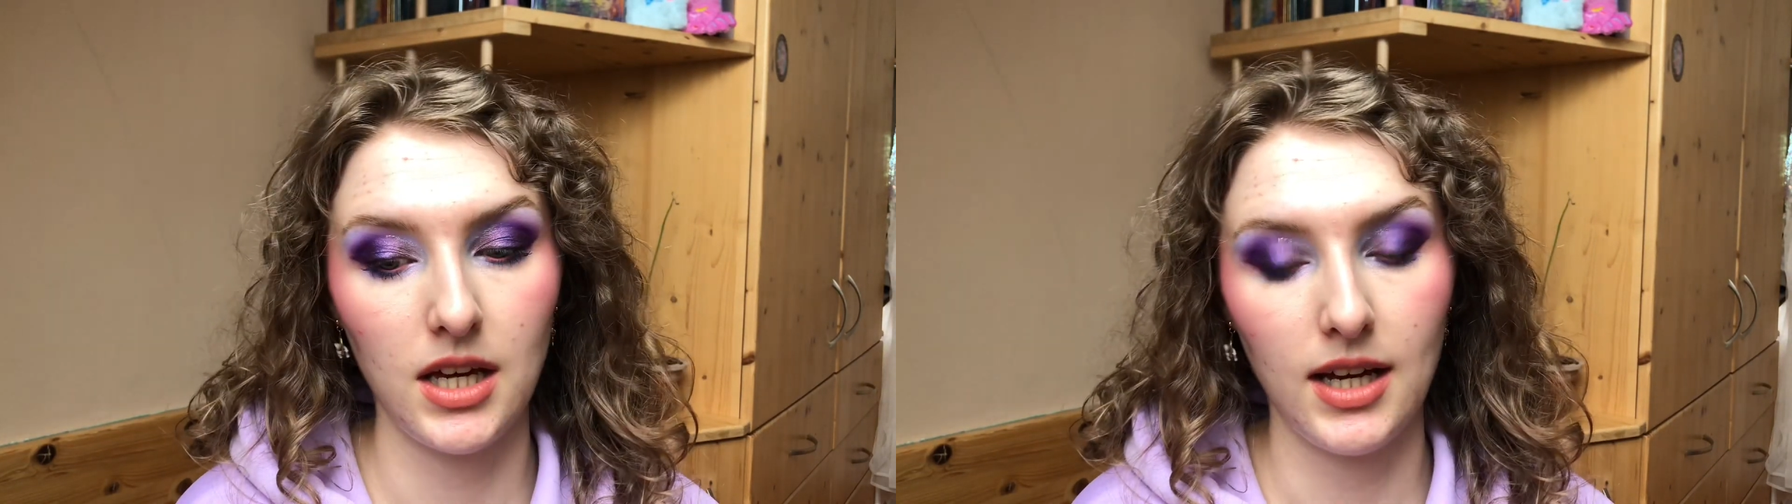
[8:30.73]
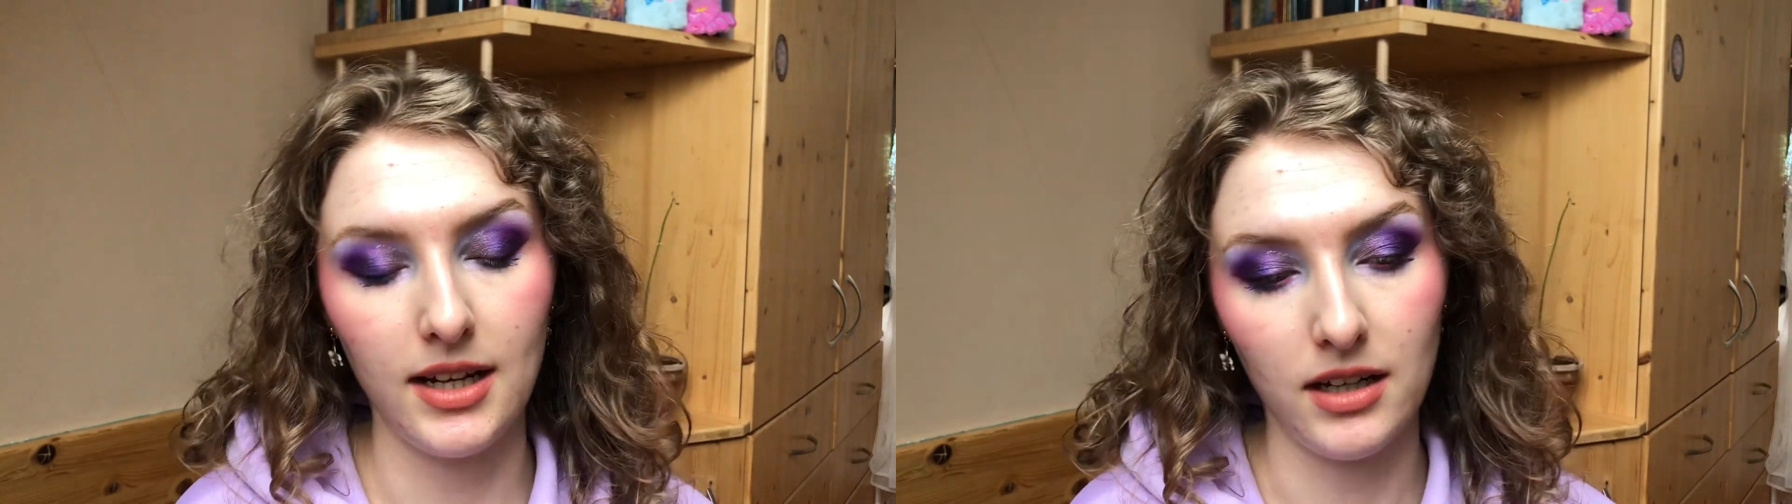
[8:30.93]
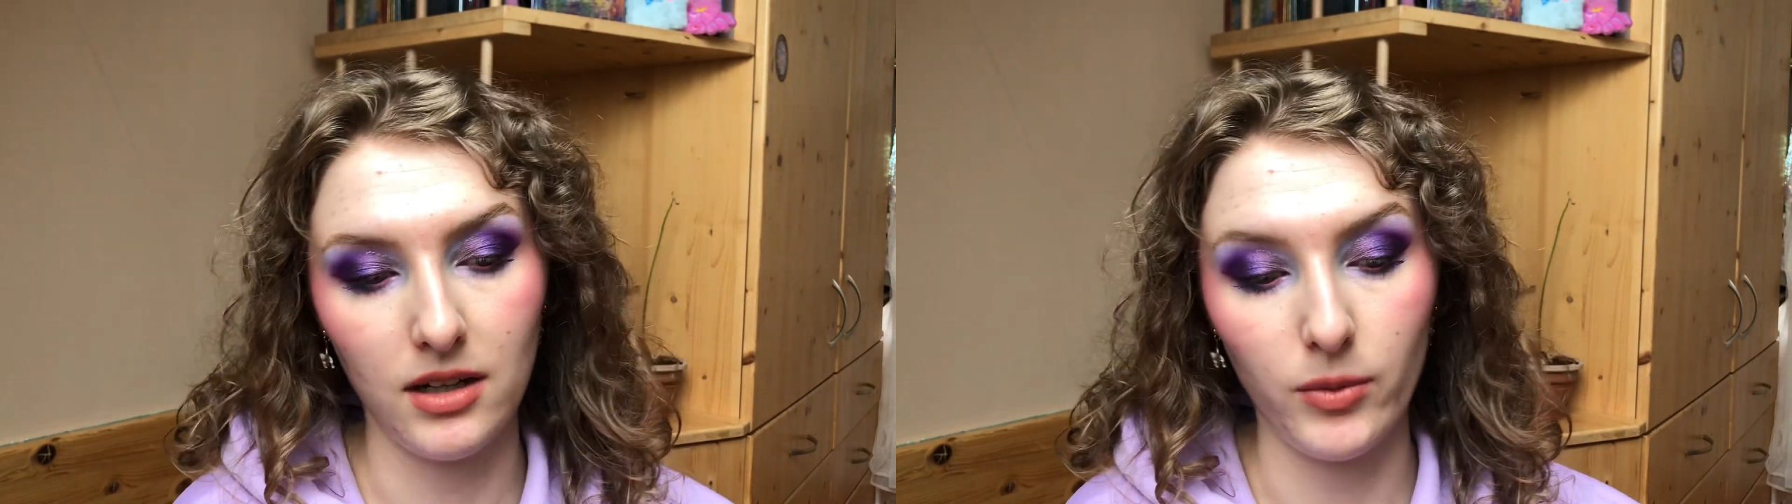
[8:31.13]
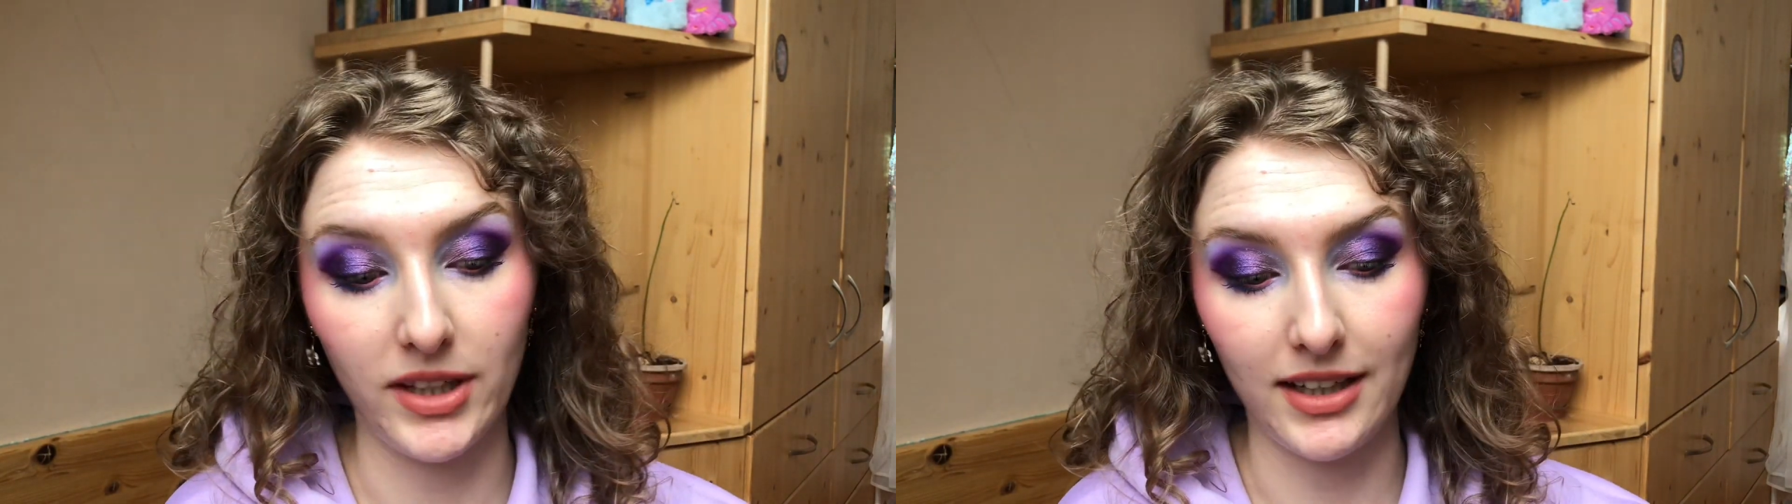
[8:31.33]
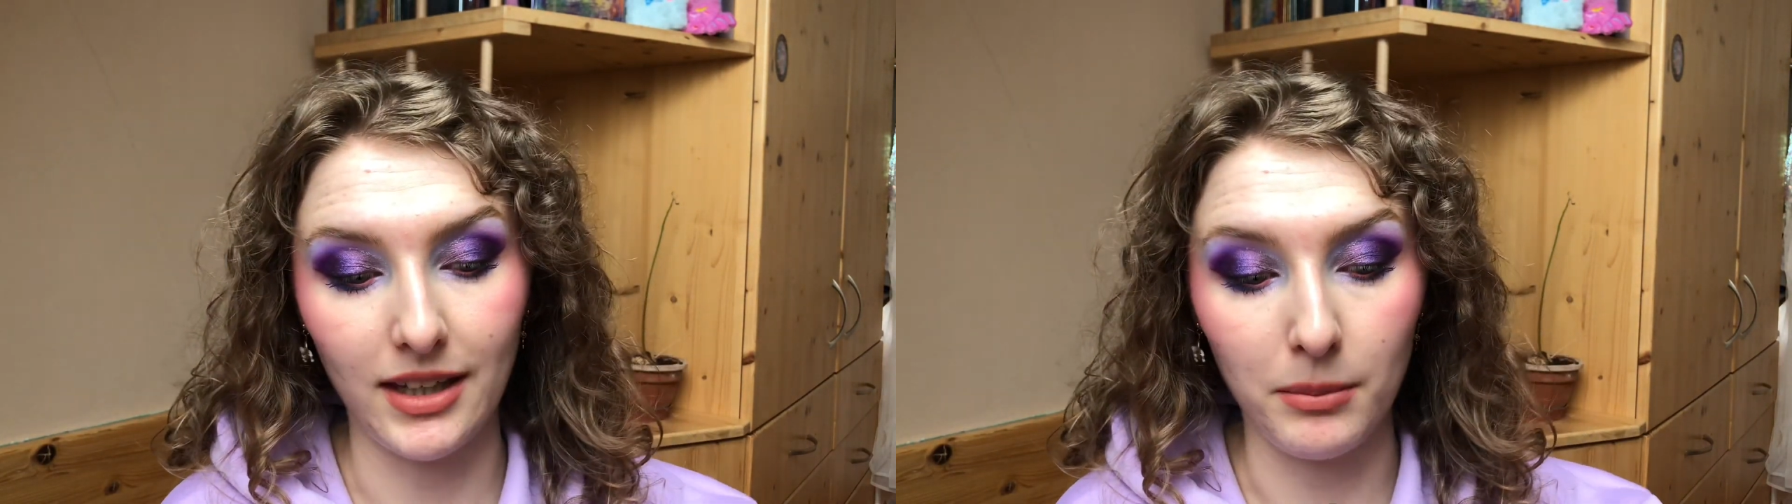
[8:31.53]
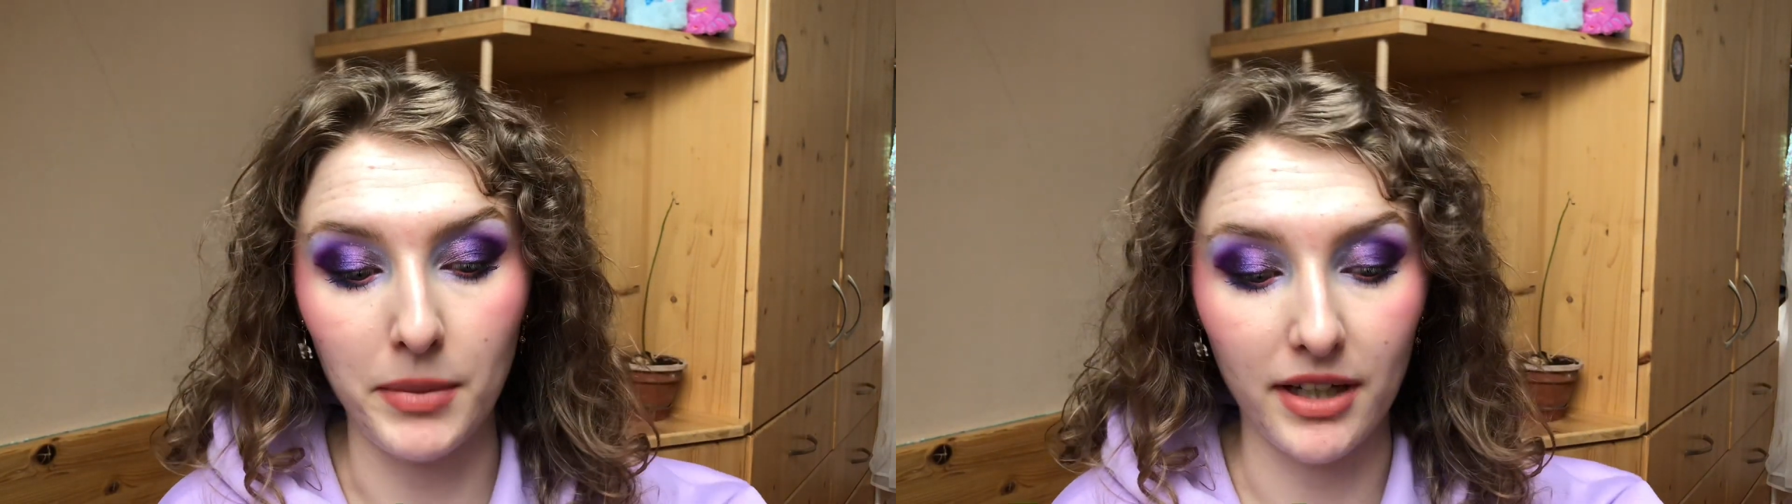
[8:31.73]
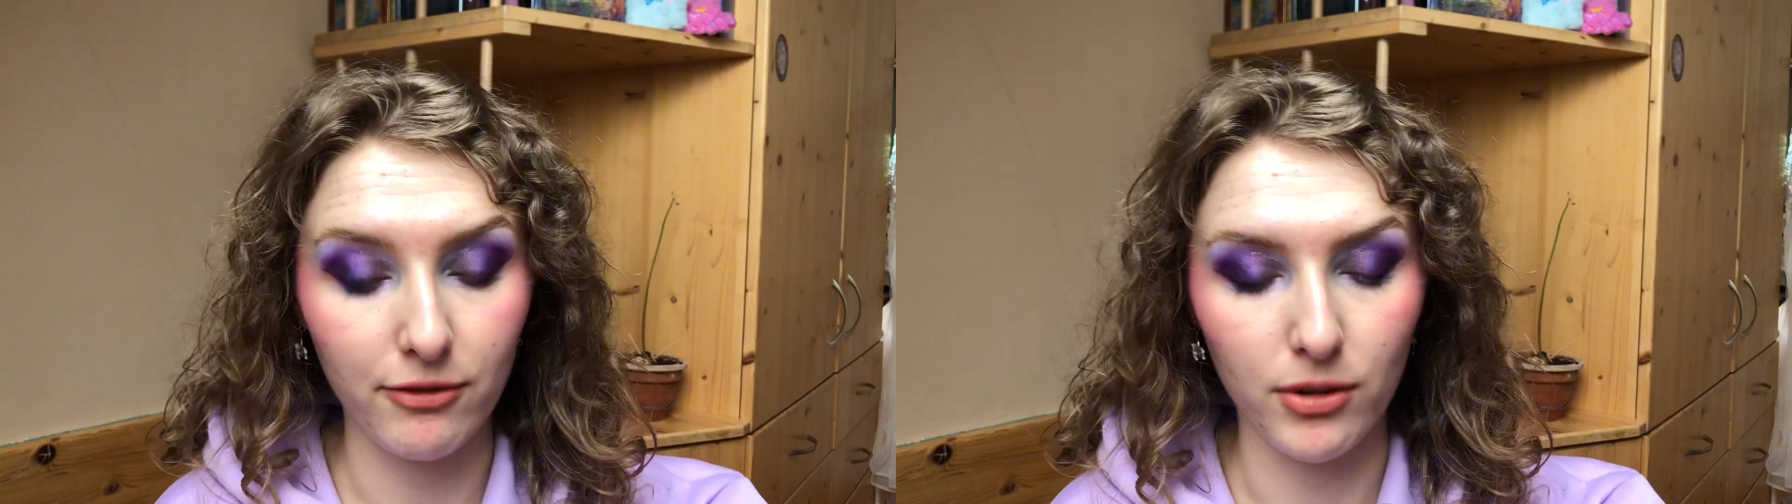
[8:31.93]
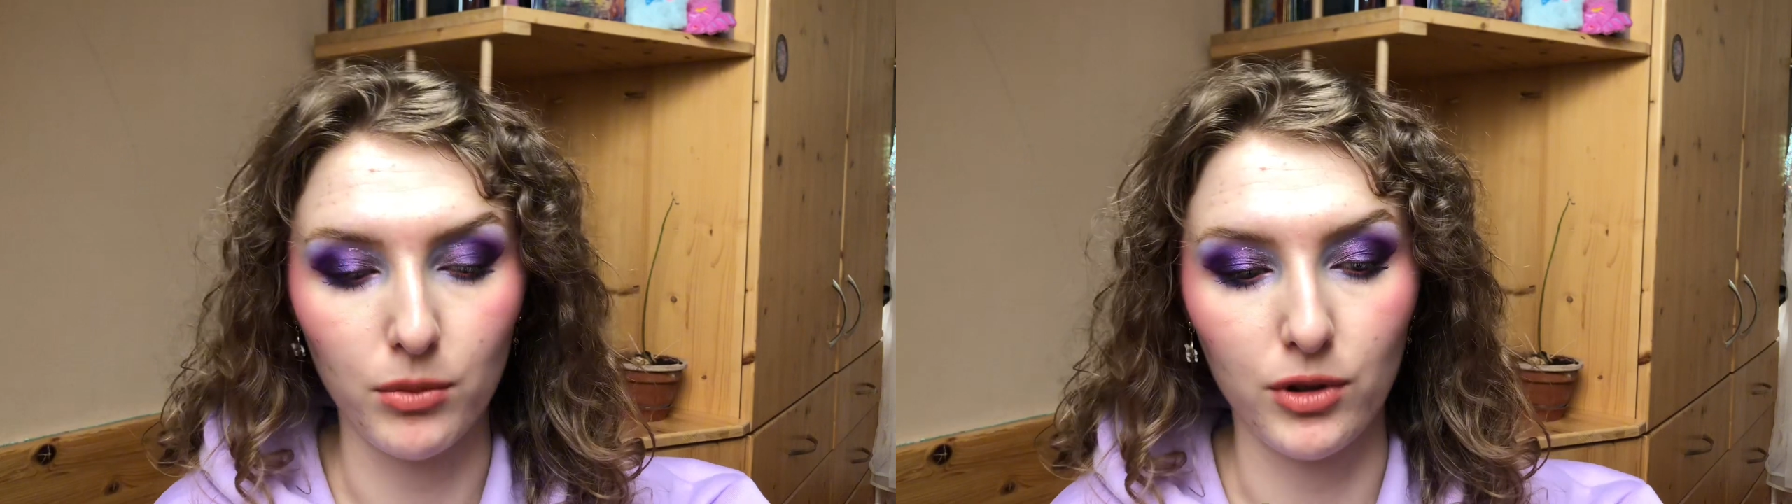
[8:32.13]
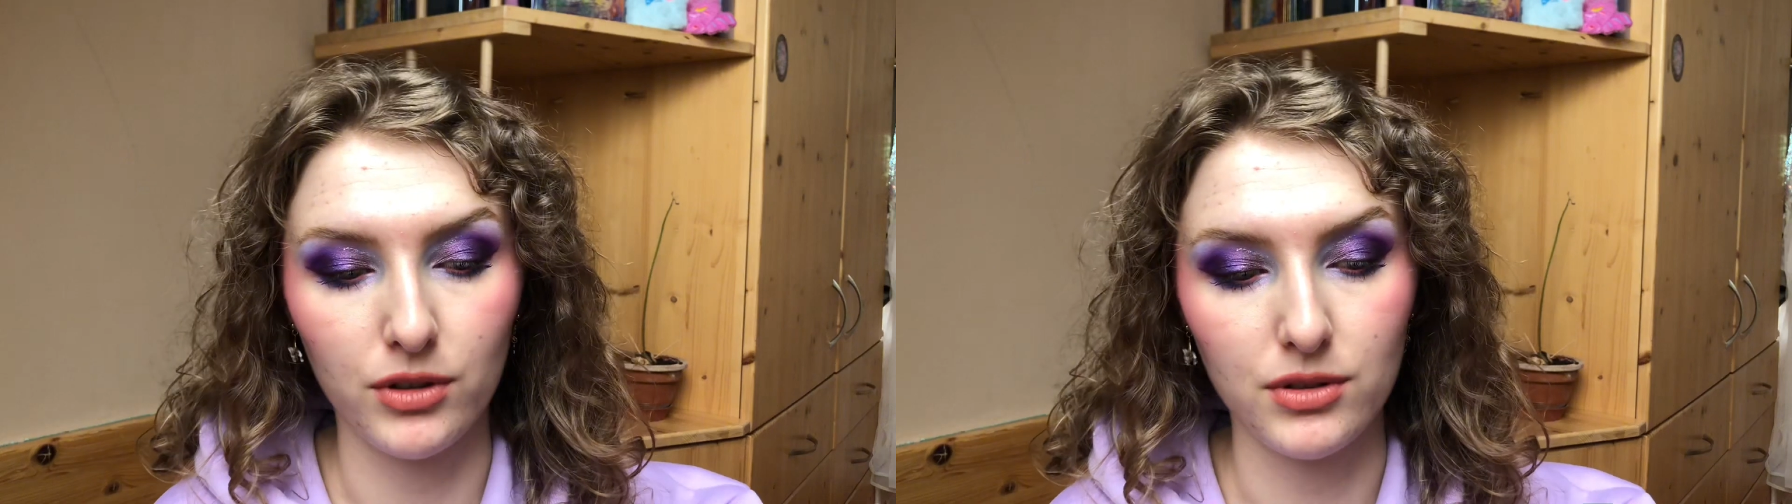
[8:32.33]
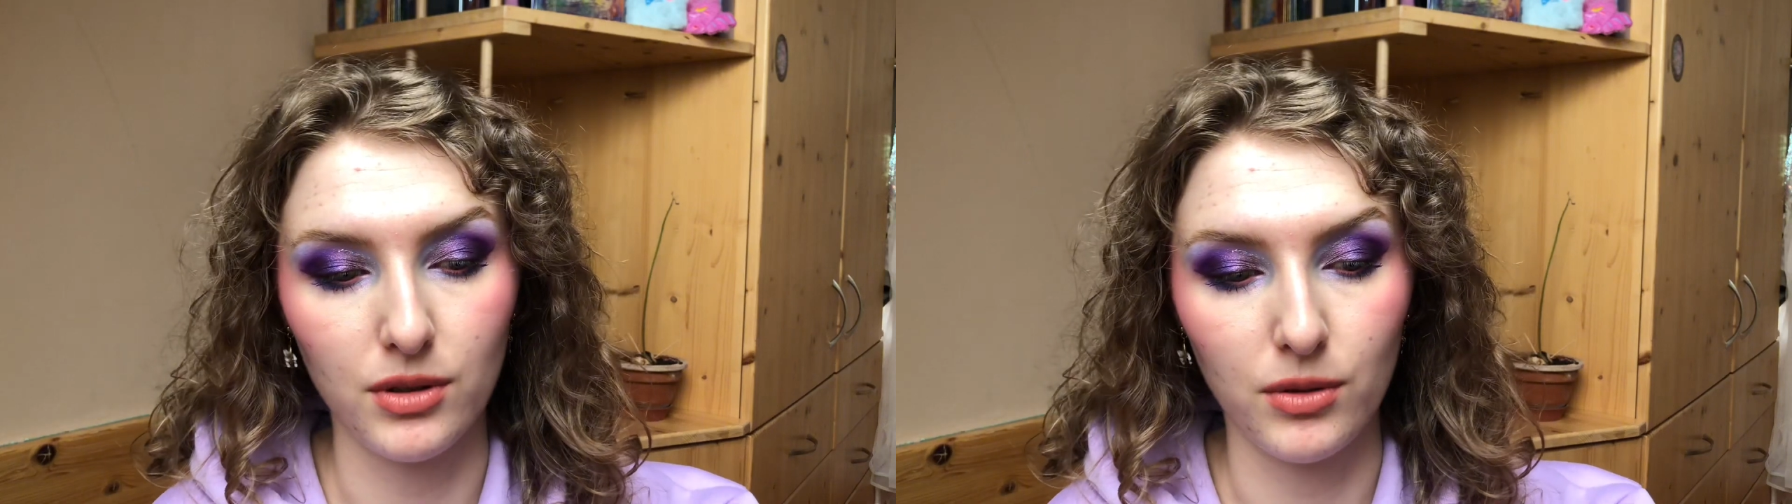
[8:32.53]
when I came back from work,
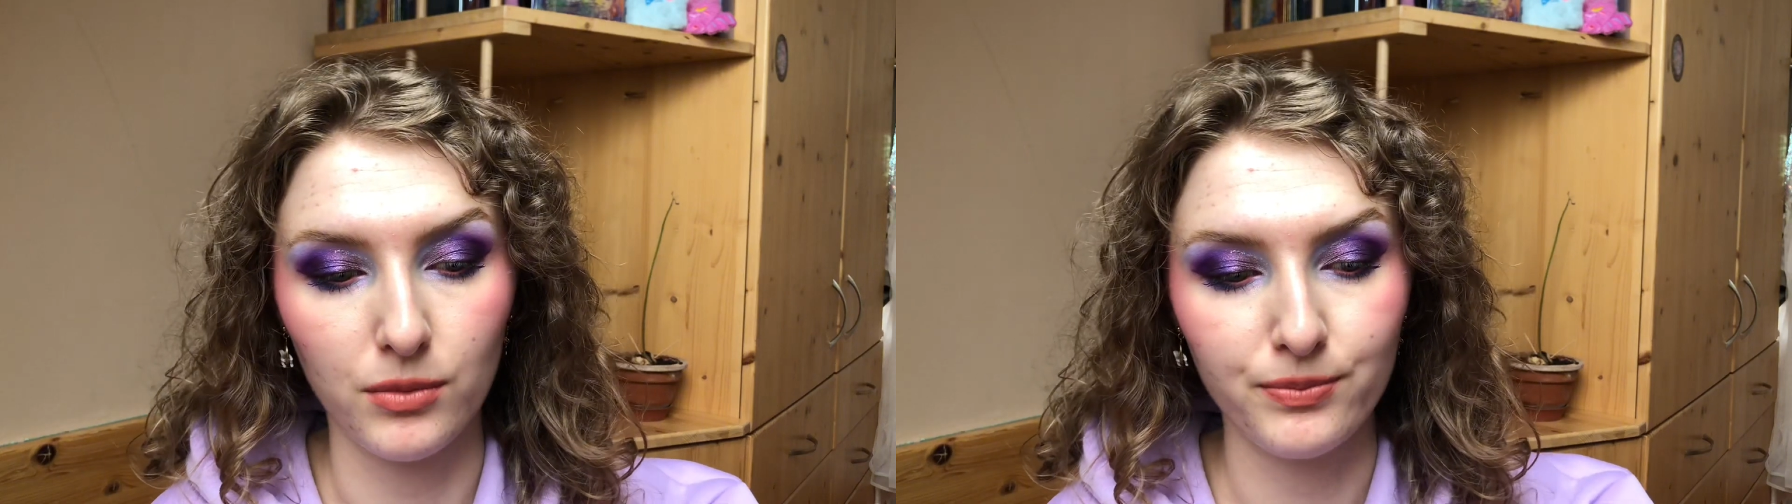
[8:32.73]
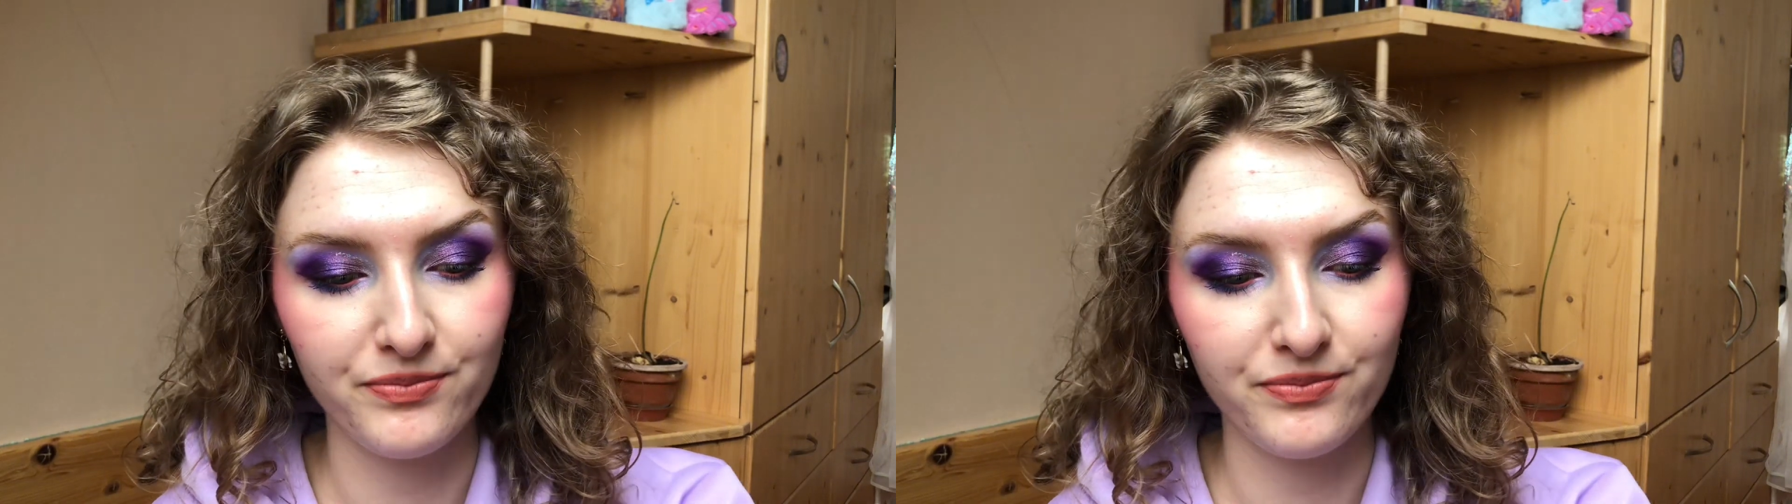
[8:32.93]
so